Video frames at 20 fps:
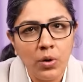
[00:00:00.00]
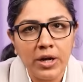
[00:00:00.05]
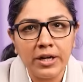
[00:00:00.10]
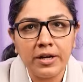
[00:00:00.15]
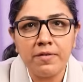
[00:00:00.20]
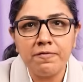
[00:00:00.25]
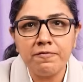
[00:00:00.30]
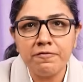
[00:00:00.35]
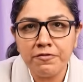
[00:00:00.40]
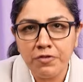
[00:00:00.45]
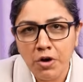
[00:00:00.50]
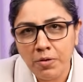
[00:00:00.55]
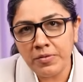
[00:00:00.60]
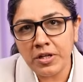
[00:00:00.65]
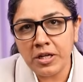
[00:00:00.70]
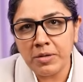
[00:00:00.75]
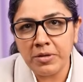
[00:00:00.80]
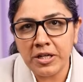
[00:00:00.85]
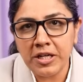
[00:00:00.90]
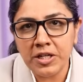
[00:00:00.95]
Welcome from
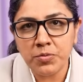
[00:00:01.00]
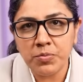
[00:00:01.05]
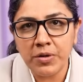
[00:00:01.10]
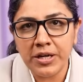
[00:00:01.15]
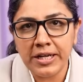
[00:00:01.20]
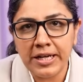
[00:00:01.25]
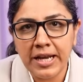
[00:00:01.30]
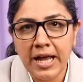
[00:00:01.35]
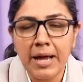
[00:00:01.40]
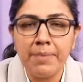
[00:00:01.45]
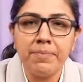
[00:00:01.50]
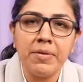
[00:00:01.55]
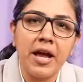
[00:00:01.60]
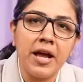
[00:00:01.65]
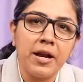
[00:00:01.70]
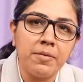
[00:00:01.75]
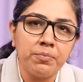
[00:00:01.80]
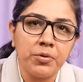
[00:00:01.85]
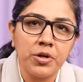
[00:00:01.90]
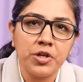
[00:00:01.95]
the Limitless Brain Lab
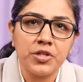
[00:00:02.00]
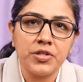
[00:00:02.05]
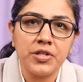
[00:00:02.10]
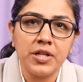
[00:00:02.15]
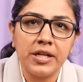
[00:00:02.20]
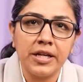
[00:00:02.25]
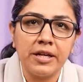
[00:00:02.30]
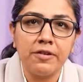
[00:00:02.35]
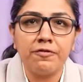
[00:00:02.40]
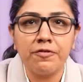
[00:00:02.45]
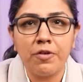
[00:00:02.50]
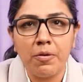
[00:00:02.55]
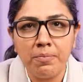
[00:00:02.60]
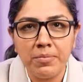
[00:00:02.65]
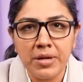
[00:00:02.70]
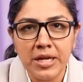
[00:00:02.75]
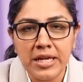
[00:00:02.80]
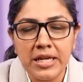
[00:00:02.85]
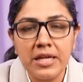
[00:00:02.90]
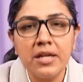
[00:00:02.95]
and personally from
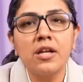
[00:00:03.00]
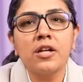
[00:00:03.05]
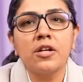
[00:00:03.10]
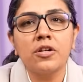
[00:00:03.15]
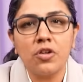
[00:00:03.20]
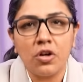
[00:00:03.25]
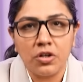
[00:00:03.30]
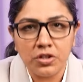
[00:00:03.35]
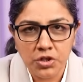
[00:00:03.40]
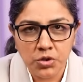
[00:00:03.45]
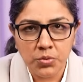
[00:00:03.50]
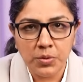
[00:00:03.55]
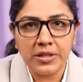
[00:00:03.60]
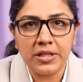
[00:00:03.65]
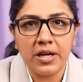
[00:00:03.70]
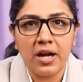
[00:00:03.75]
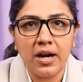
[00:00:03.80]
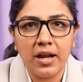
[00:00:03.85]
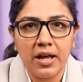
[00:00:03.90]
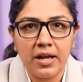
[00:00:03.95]
me, Dr. Sweta